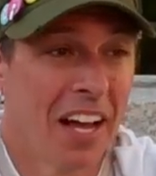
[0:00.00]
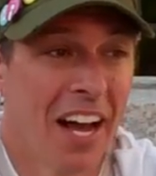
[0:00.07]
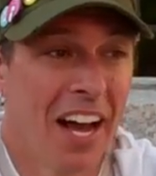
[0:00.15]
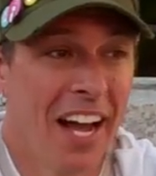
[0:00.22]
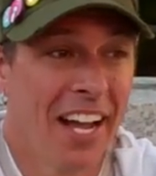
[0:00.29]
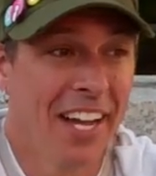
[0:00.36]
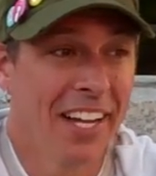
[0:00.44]

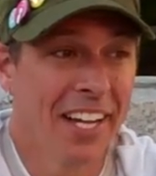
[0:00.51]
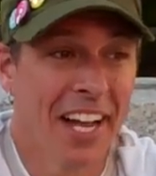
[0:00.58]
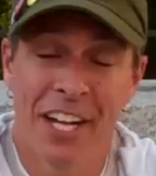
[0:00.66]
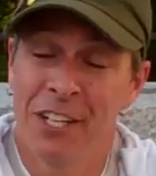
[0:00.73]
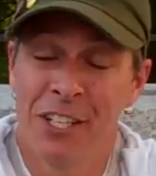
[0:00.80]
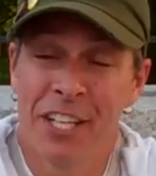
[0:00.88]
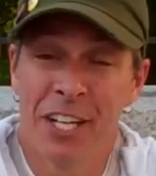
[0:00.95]
I
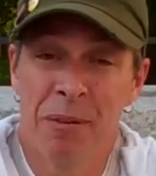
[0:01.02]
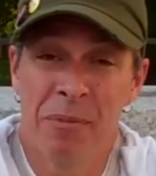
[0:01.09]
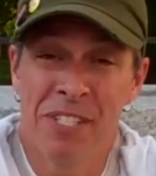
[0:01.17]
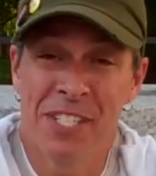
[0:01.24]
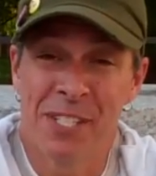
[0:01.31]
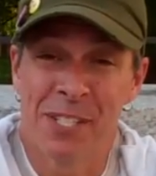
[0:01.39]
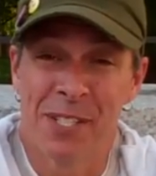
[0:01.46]
couldn't get a
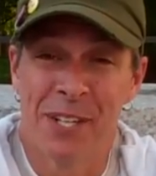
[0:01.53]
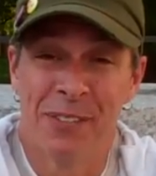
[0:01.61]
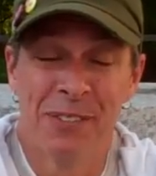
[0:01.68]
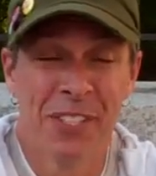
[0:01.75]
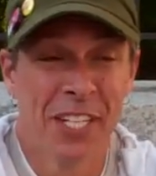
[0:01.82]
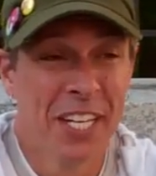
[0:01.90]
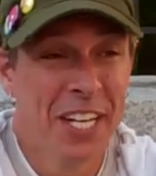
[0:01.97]
business loan.
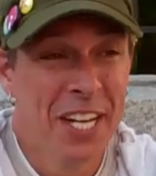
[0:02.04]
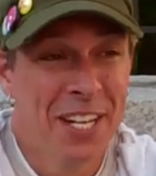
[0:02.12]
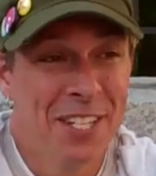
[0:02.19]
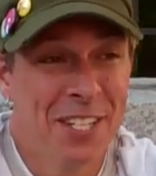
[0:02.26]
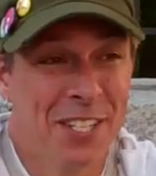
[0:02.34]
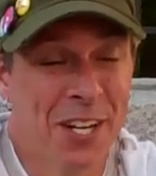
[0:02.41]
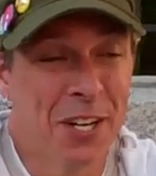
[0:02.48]

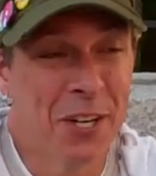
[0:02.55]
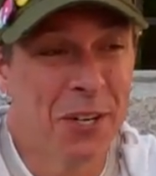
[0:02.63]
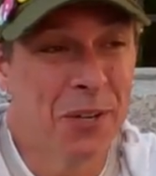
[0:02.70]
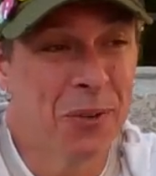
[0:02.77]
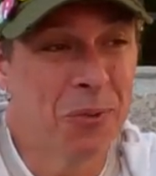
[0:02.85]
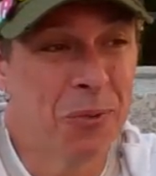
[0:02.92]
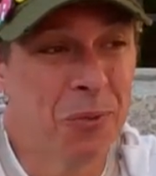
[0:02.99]

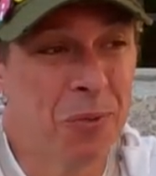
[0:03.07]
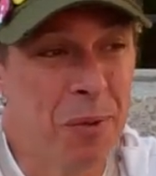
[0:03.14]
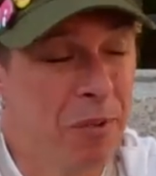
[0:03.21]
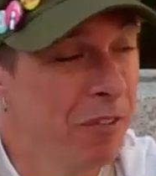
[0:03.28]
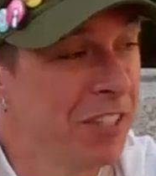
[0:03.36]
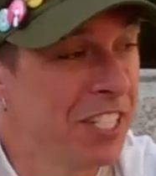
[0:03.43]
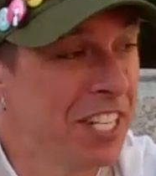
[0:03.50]
So we
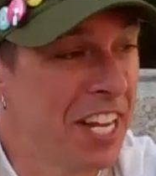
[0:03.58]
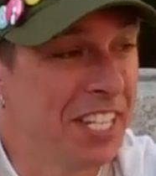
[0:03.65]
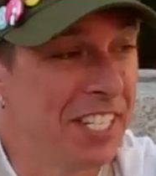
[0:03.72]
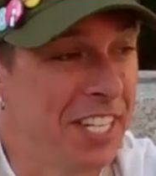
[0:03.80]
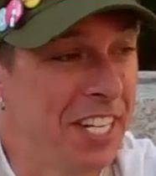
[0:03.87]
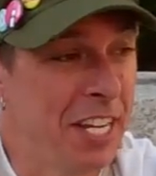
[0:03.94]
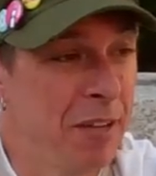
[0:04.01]
moved to
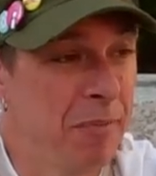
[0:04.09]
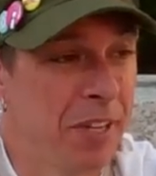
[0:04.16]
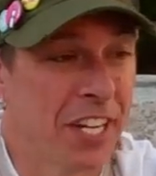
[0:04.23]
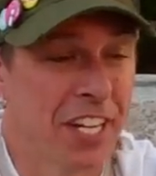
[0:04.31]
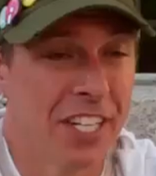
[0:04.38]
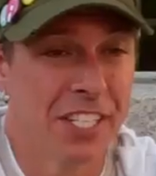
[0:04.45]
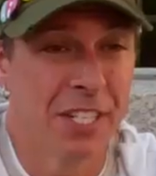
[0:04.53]
Tennessee
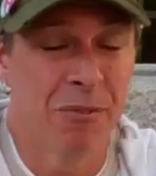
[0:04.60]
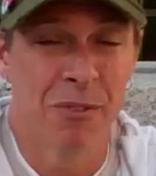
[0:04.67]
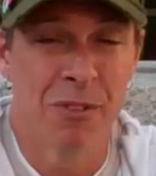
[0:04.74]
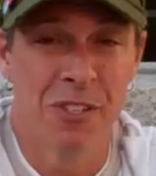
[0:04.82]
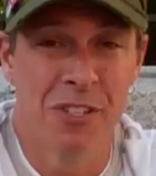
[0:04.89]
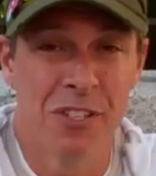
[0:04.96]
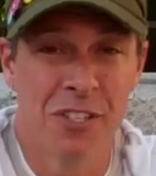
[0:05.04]
because it
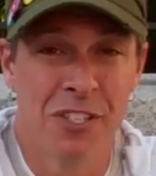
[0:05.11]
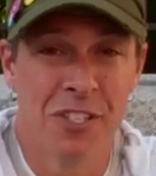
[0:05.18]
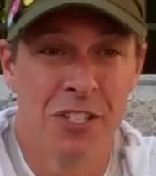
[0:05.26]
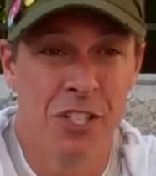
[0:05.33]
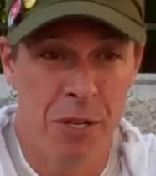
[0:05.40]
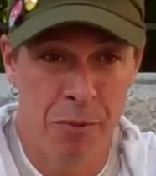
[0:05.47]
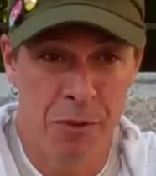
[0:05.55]
was
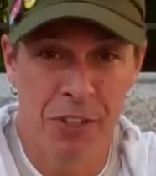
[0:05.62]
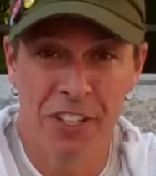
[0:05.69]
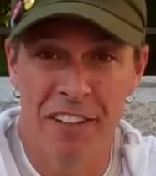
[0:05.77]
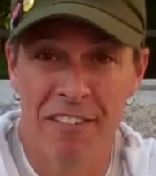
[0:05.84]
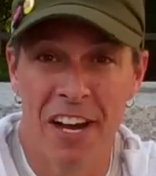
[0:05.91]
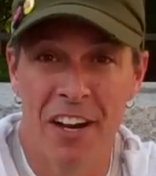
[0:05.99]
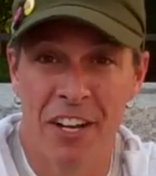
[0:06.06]
cheaper to
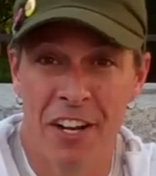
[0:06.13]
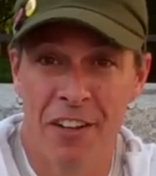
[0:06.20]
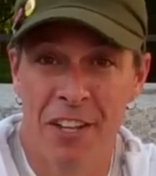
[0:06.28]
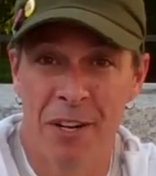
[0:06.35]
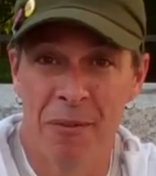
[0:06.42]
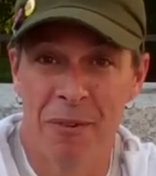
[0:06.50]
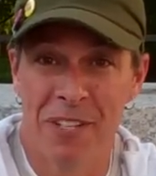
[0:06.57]
live out here
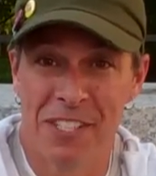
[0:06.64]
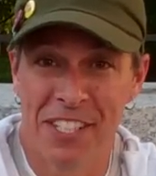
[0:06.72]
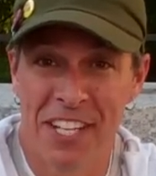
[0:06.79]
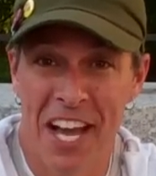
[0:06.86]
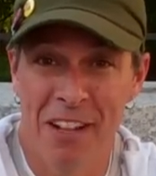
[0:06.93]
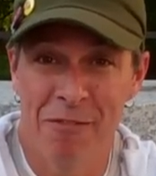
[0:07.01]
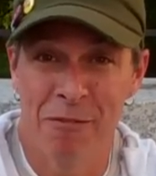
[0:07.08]
than it was in
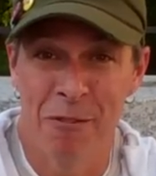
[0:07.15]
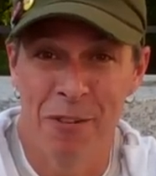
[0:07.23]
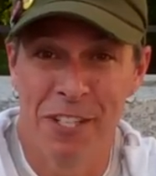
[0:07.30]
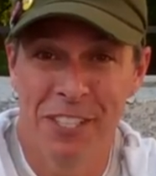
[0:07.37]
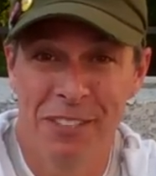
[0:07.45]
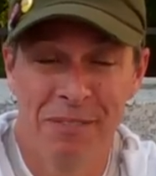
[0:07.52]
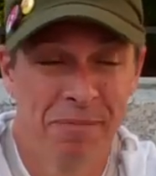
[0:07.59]
California.